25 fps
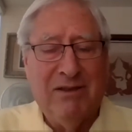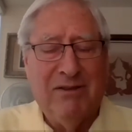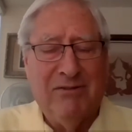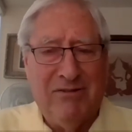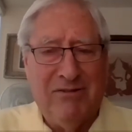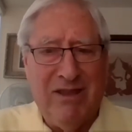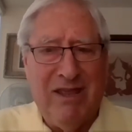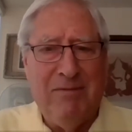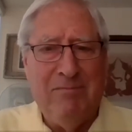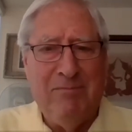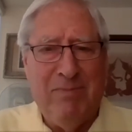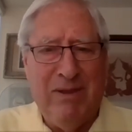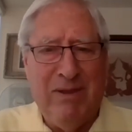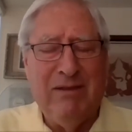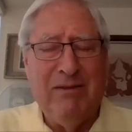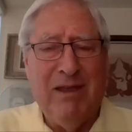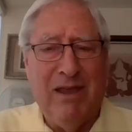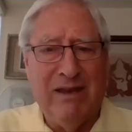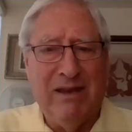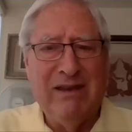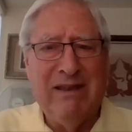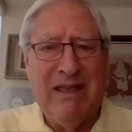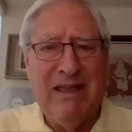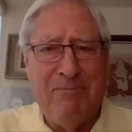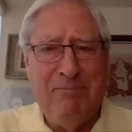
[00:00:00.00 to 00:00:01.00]
to
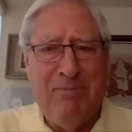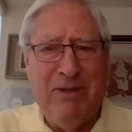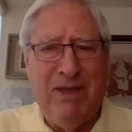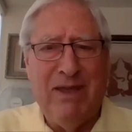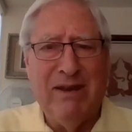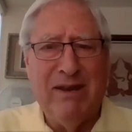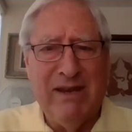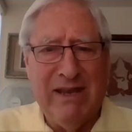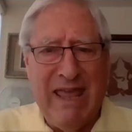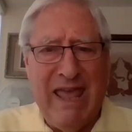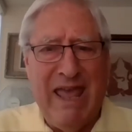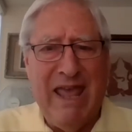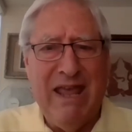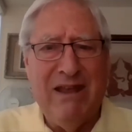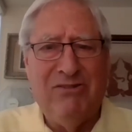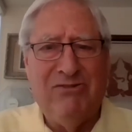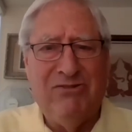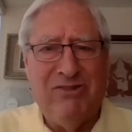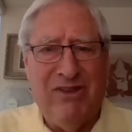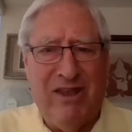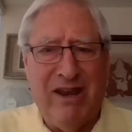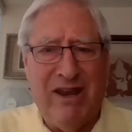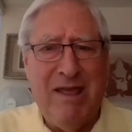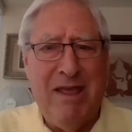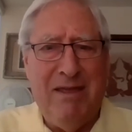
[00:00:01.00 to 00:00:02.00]
be
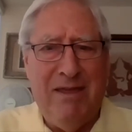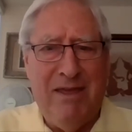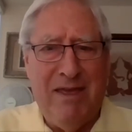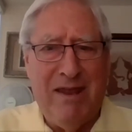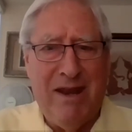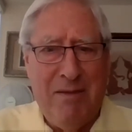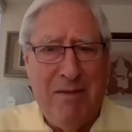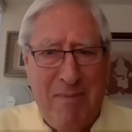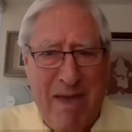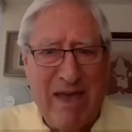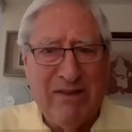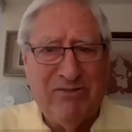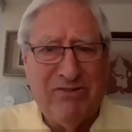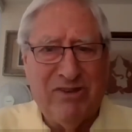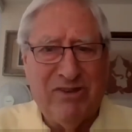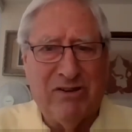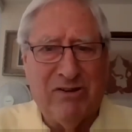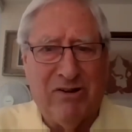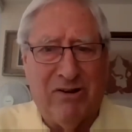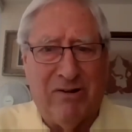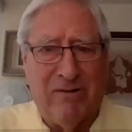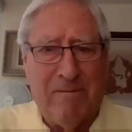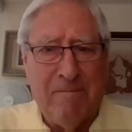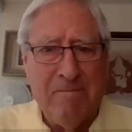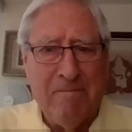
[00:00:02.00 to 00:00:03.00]
engaged in a
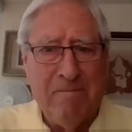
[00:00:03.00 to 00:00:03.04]
massacre